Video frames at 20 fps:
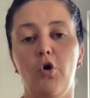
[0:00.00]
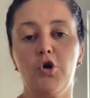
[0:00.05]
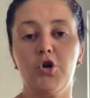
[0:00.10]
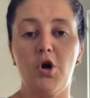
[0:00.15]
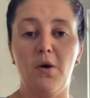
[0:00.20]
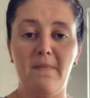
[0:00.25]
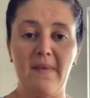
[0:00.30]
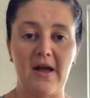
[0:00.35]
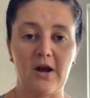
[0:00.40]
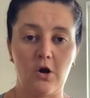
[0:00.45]

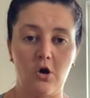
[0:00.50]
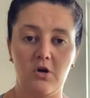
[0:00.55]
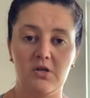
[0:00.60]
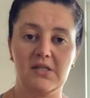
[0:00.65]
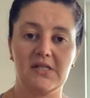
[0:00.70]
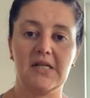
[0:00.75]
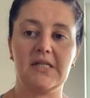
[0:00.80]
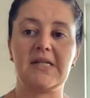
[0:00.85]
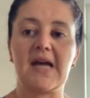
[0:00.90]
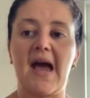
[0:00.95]
your
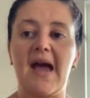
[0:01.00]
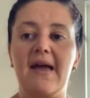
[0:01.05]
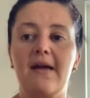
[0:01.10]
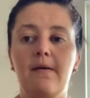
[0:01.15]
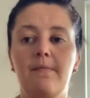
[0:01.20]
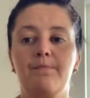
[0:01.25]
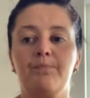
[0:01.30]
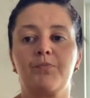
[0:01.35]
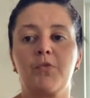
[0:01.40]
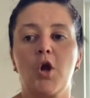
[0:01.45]
Metcon
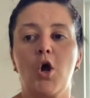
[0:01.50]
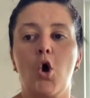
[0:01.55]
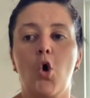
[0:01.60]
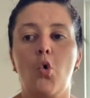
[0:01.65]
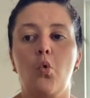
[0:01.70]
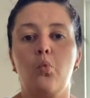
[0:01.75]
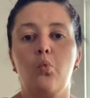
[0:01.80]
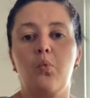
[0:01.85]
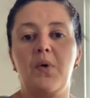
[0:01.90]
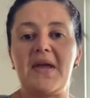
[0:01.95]
today,
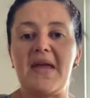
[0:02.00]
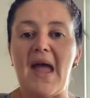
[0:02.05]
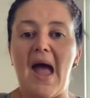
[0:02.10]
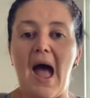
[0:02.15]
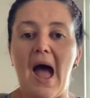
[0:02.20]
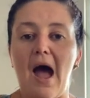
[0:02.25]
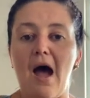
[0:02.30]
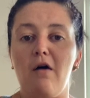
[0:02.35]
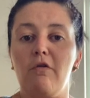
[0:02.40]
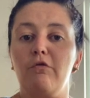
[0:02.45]
we
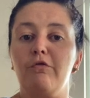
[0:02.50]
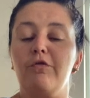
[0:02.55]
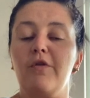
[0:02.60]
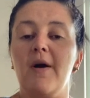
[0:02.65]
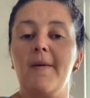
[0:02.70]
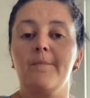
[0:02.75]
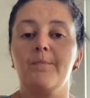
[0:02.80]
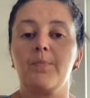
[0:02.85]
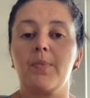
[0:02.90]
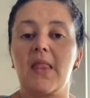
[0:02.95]
have
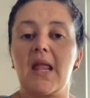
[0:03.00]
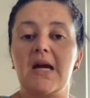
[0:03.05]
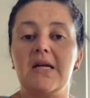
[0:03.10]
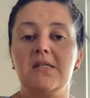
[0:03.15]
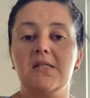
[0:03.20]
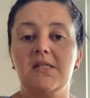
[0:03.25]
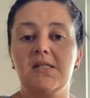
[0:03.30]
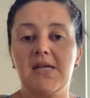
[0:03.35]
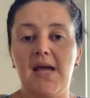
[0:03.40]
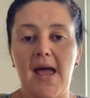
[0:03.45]

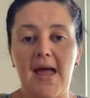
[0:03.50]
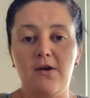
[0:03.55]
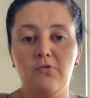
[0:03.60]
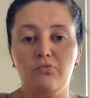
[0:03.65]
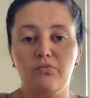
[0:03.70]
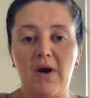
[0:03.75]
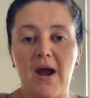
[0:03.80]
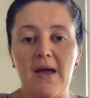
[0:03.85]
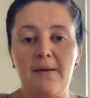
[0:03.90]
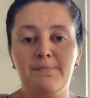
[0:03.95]

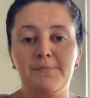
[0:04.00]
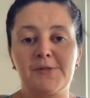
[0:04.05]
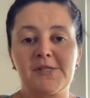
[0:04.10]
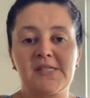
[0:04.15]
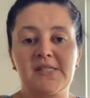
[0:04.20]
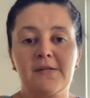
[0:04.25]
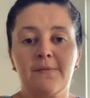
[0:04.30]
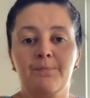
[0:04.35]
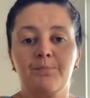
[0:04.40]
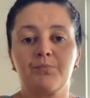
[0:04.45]
10
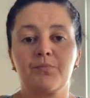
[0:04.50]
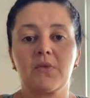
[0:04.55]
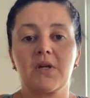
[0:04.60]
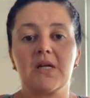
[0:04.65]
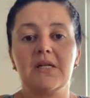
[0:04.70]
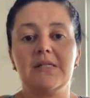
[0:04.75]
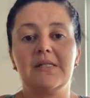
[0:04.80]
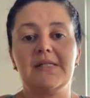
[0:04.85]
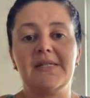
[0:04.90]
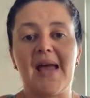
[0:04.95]
reps
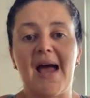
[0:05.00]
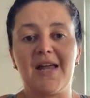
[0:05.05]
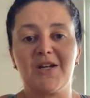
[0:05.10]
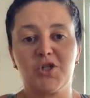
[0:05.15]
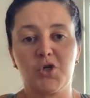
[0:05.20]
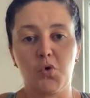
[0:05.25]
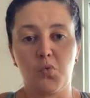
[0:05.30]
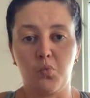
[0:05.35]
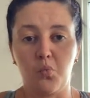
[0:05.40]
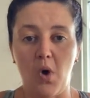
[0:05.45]
down
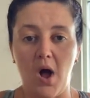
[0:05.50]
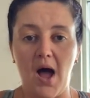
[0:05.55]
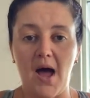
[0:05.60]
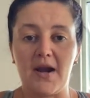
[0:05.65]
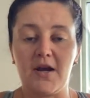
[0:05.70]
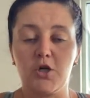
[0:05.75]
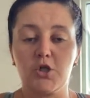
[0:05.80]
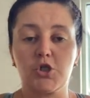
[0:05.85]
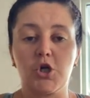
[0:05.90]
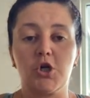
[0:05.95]
to
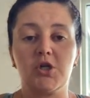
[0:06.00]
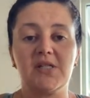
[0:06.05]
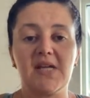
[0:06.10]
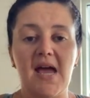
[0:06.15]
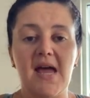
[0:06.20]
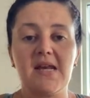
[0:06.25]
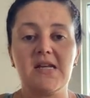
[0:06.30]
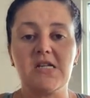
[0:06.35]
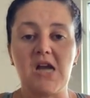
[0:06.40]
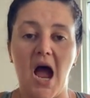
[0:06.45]
1. So
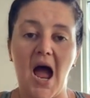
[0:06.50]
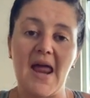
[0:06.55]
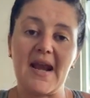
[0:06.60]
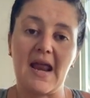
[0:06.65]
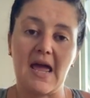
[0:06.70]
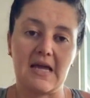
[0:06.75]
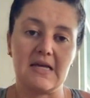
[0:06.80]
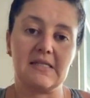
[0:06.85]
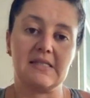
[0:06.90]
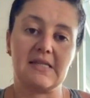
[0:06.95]
10, 9,
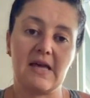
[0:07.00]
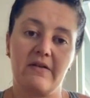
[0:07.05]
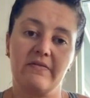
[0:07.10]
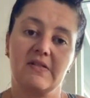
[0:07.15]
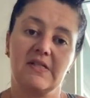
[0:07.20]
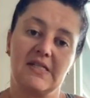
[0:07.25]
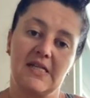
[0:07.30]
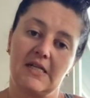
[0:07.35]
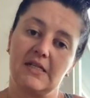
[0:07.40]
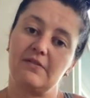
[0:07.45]
8,
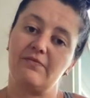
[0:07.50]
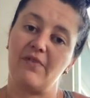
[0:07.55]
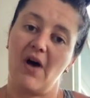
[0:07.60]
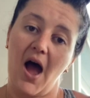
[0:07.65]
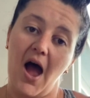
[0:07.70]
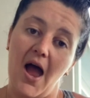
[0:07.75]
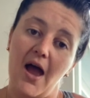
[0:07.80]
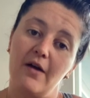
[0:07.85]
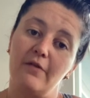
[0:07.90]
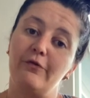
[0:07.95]
7, 6,
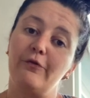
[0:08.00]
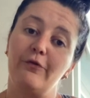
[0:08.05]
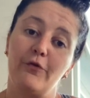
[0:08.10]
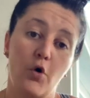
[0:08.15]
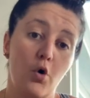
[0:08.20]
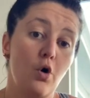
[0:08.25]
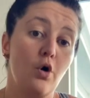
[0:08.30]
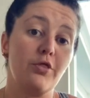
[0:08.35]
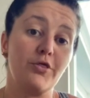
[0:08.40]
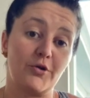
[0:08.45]
5,
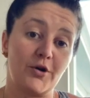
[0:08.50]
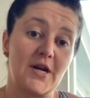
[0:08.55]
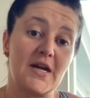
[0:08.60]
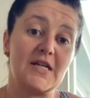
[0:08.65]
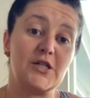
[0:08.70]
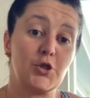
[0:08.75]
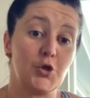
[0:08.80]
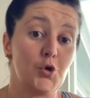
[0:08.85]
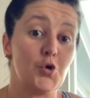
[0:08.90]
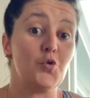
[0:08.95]
4,
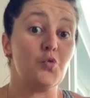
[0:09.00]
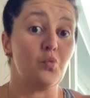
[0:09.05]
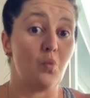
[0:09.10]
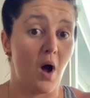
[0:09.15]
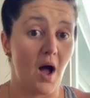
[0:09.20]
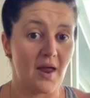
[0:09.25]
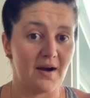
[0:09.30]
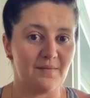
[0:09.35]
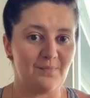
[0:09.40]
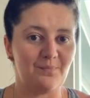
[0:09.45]
3, 2,
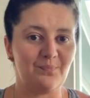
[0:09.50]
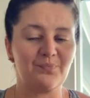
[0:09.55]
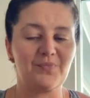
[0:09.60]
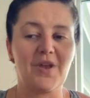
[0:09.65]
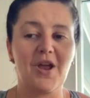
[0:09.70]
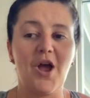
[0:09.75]
1